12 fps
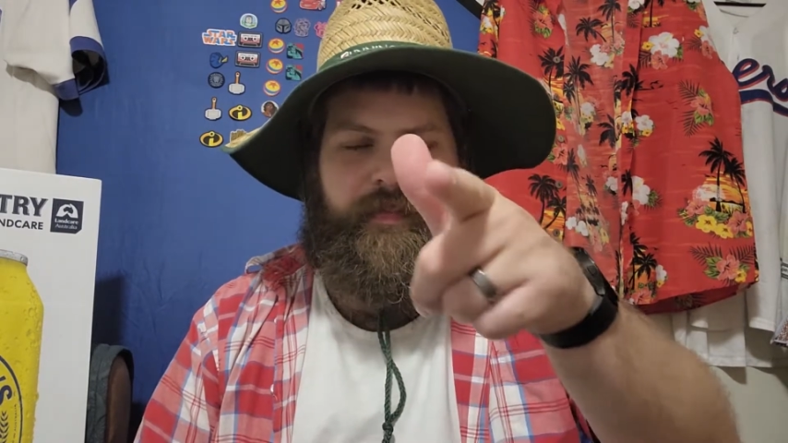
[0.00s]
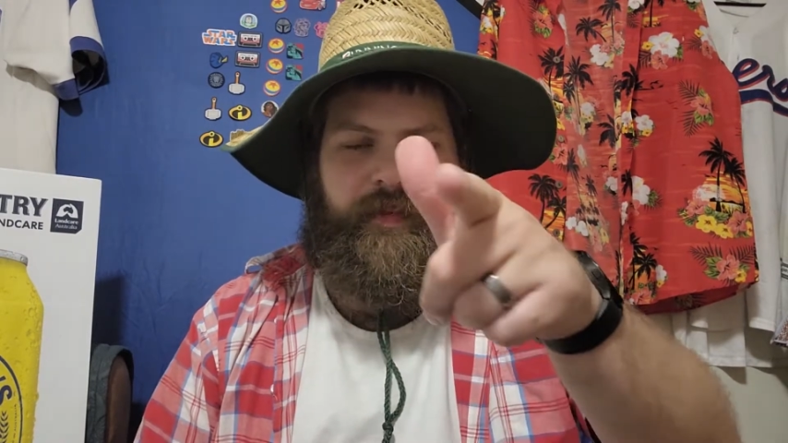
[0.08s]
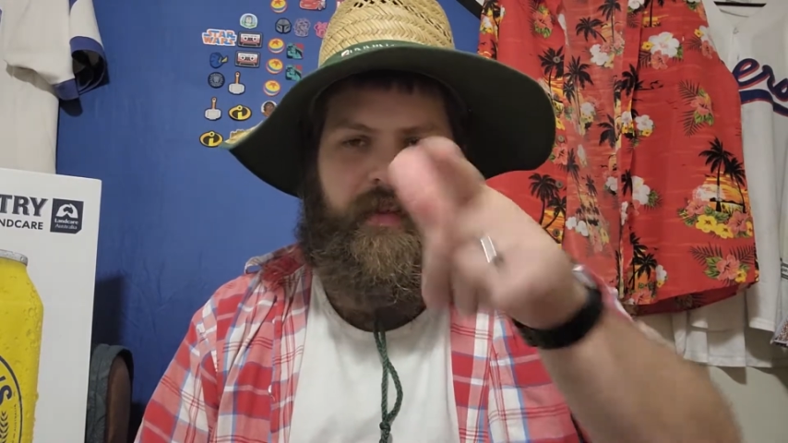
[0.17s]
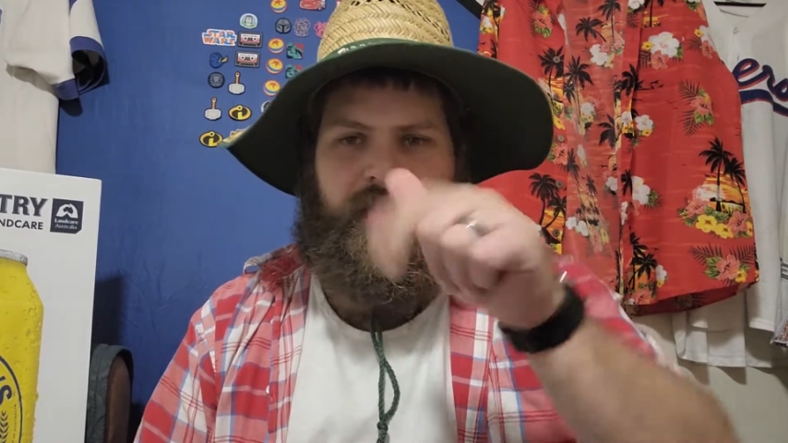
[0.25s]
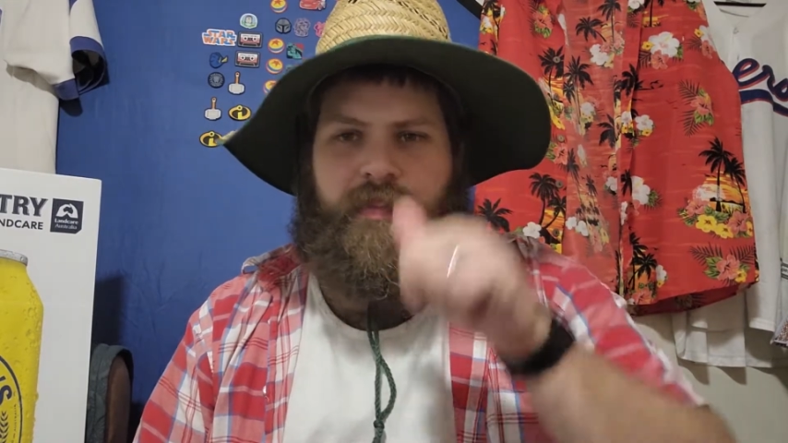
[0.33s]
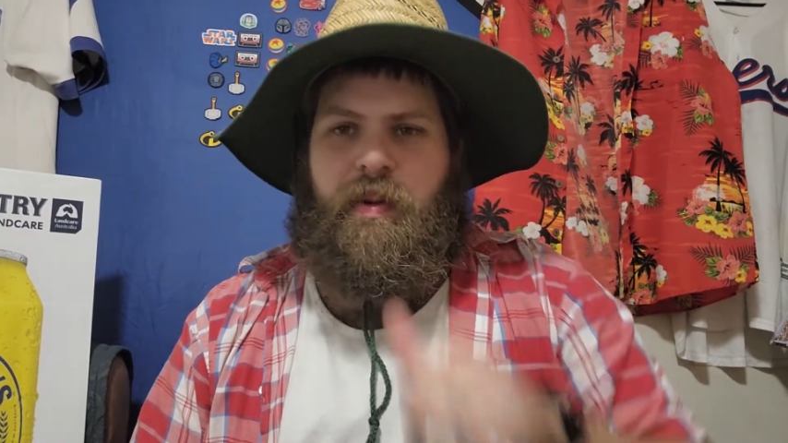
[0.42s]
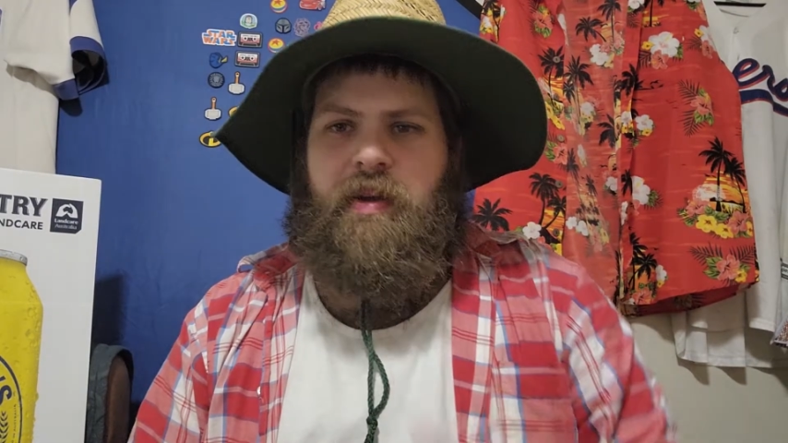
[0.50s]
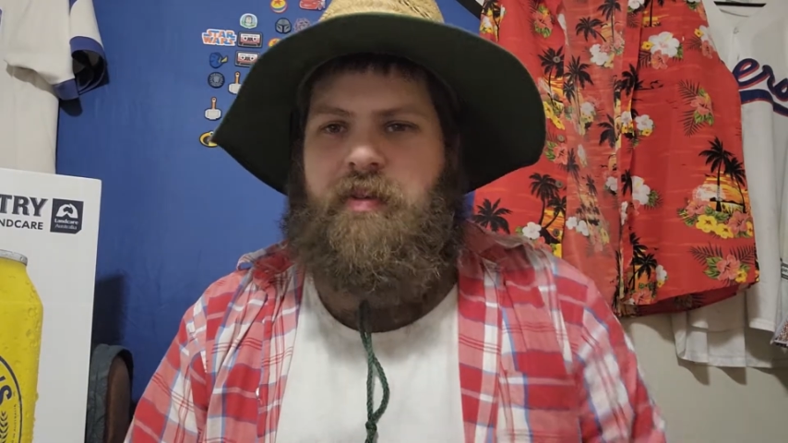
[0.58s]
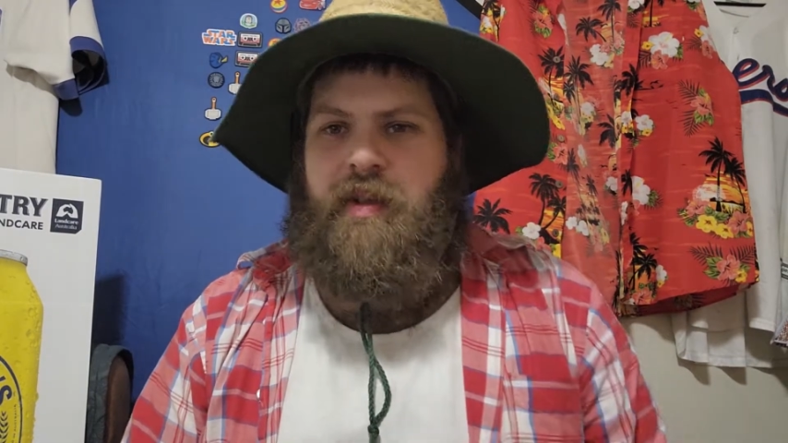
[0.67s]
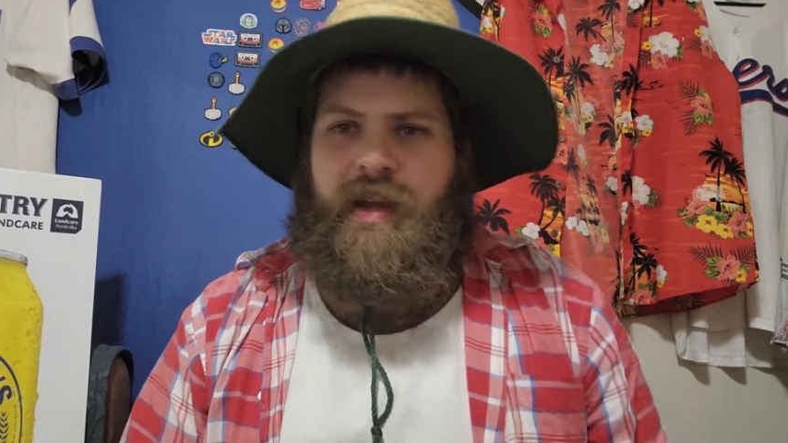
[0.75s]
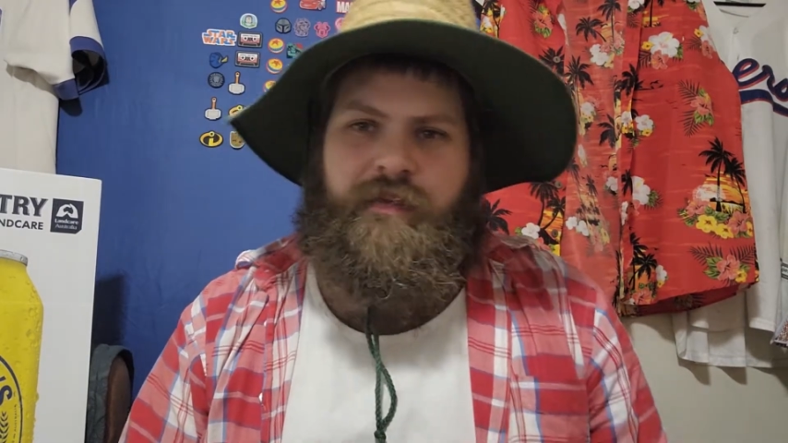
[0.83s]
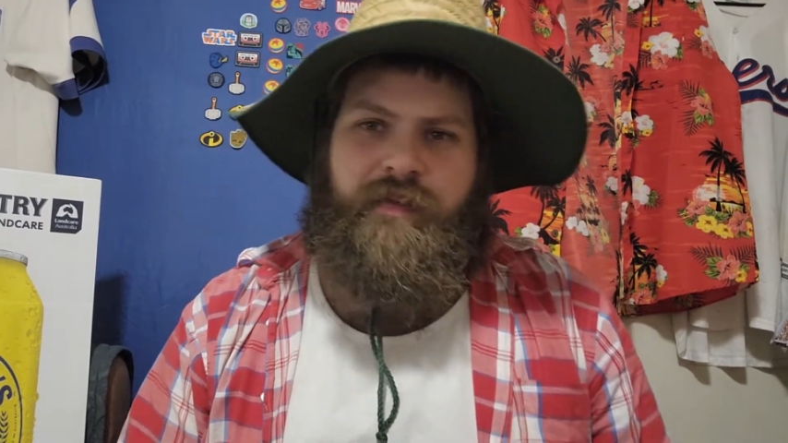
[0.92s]
This is Big
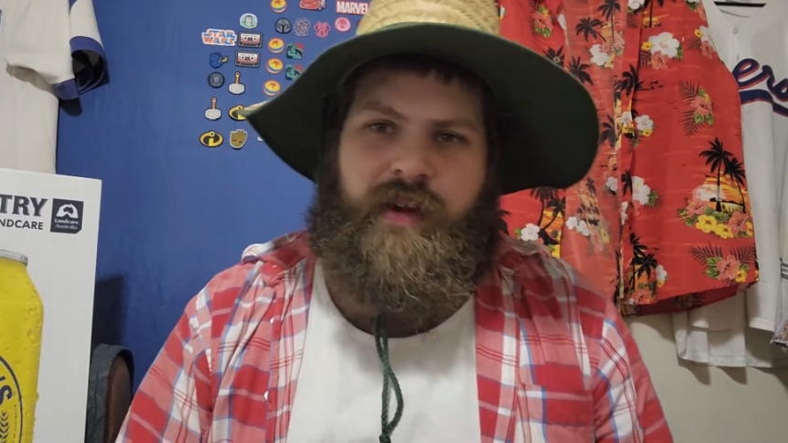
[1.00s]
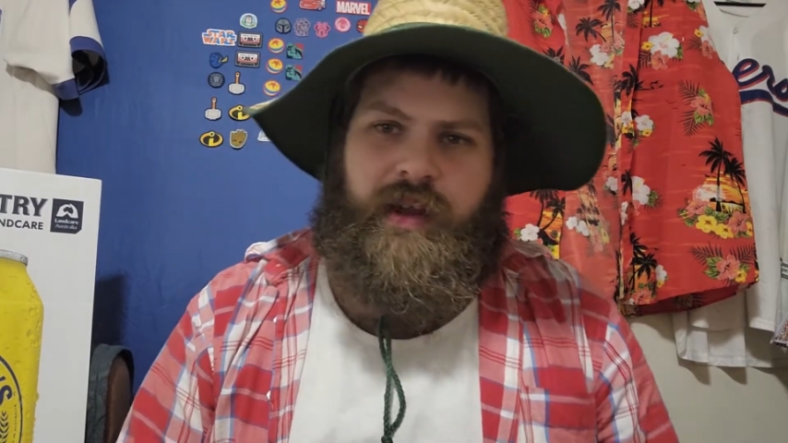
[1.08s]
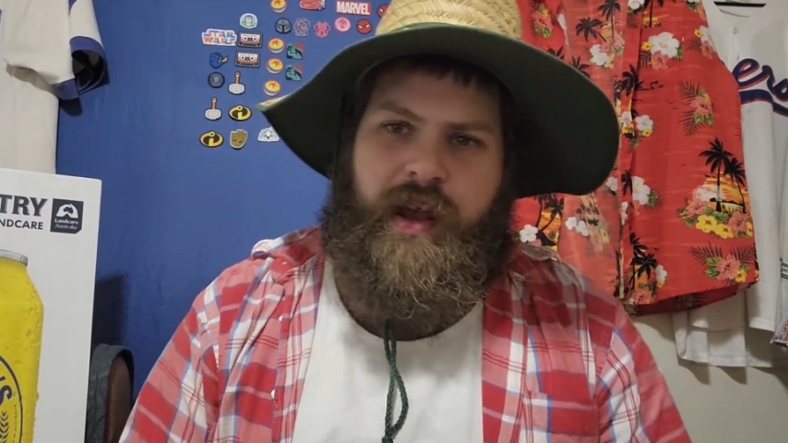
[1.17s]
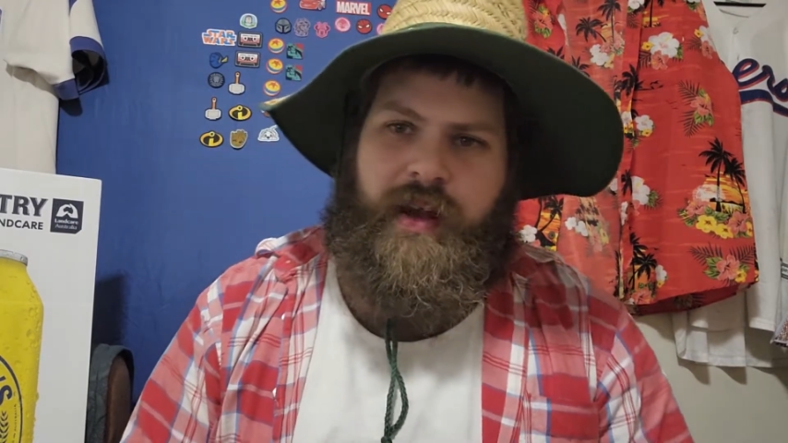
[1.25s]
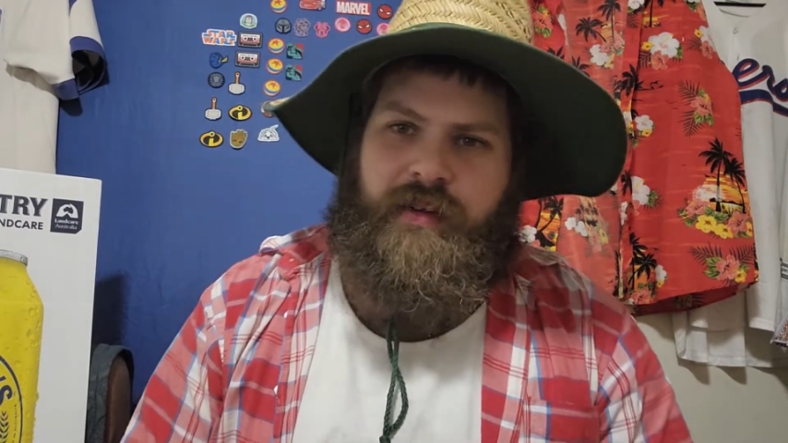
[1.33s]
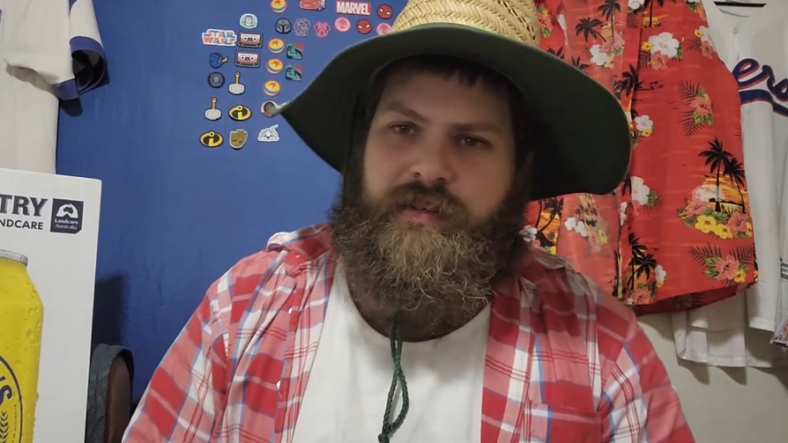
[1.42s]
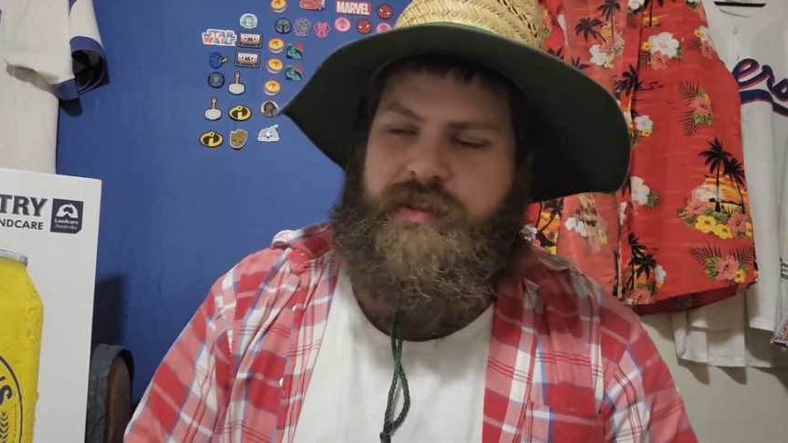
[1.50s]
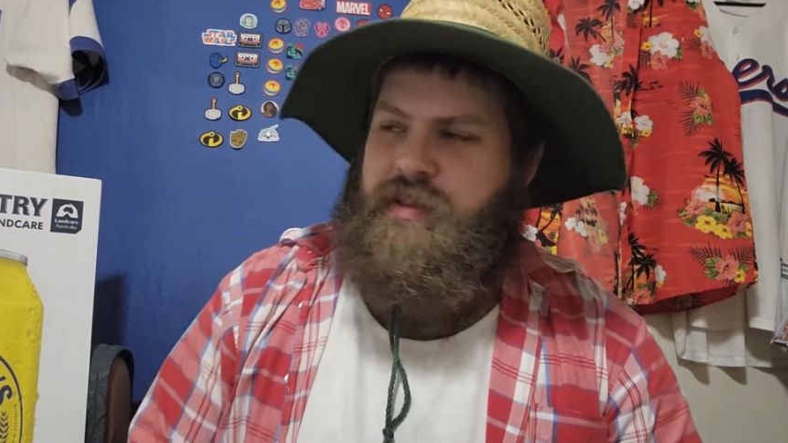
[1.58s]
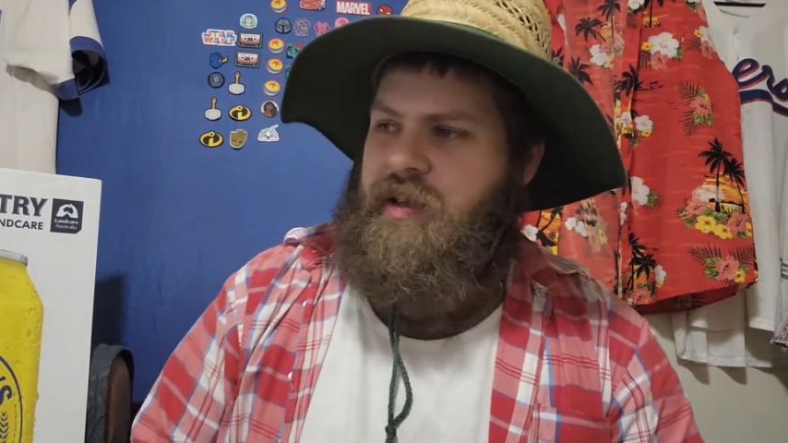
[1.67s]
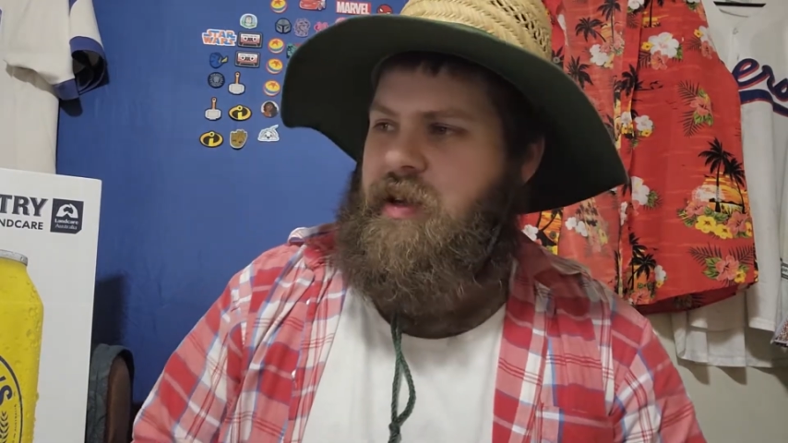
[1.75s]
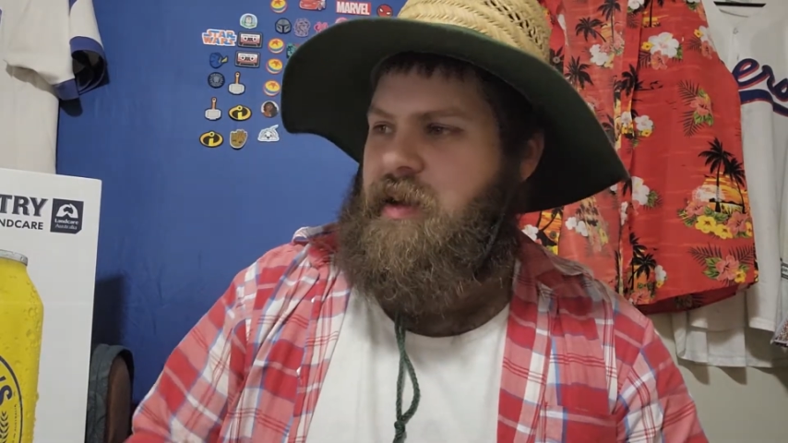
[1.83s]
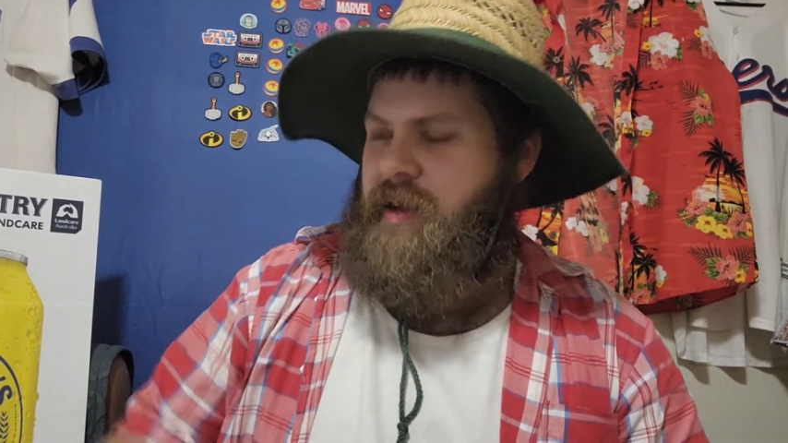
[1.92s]
Steve Videos.